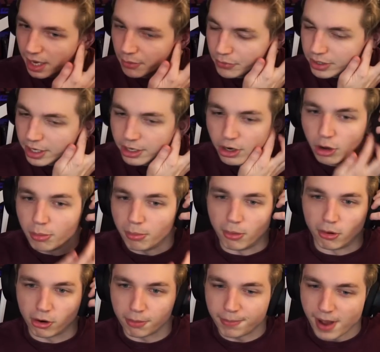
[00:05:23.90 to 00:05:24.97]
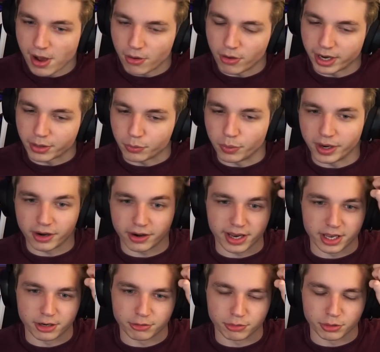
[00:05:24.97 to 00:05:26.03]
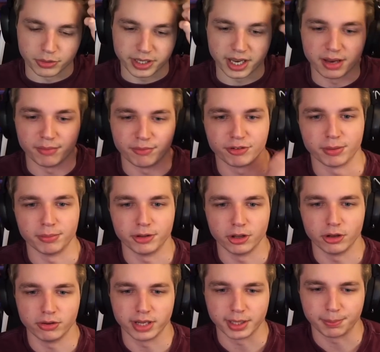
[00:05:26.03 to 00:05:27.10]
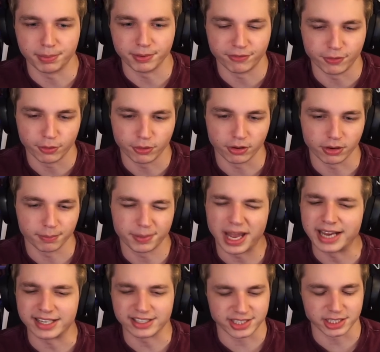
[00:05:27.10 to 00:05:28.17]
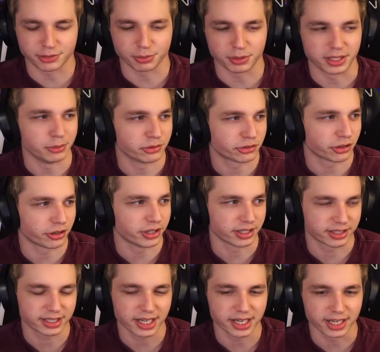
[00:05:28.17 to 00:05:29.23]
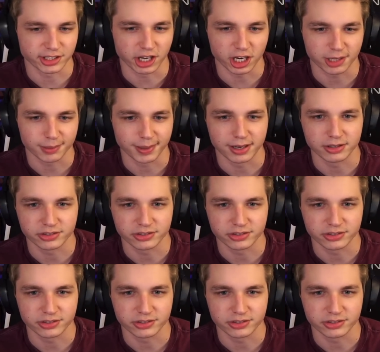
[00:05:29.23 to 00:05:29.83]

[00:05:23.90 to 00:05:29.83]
I want to know more about like where Eneru came from though, like before. But I guess that's what he was starting to kind of talk about.